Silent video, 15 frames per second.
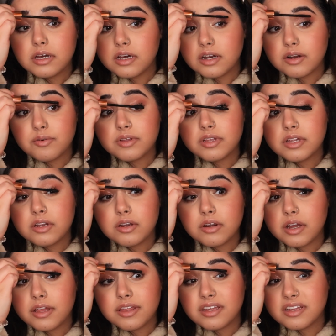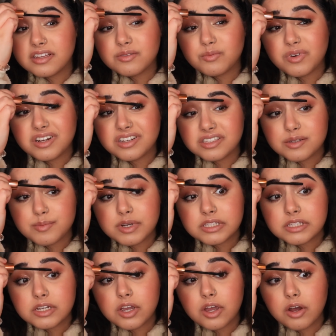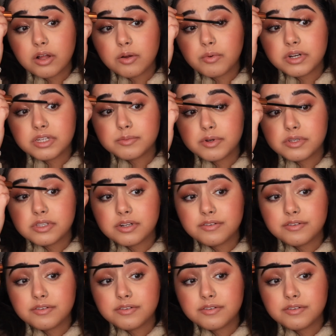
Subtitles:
I don't really know. I think one is supposed to curl and one is supposed to